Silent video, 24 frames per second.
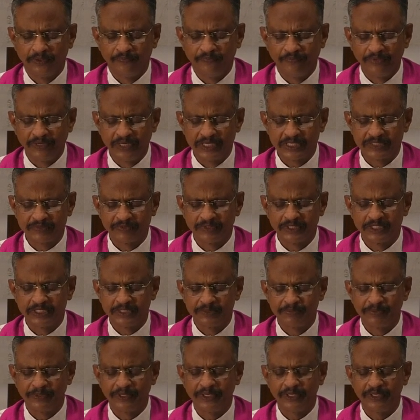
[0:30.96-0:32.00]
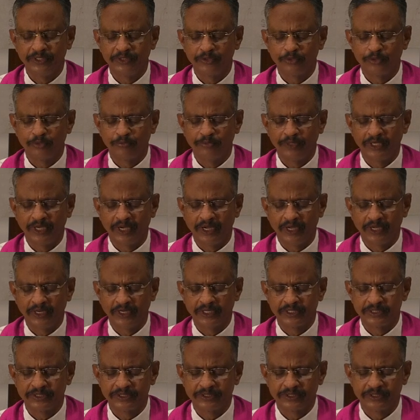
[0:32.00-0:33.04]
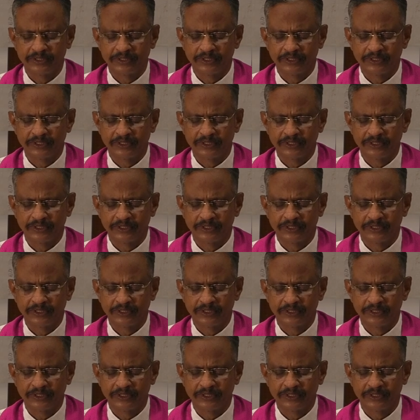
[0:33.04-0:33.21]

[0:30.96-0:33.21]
Fill us with the Spirit to be honest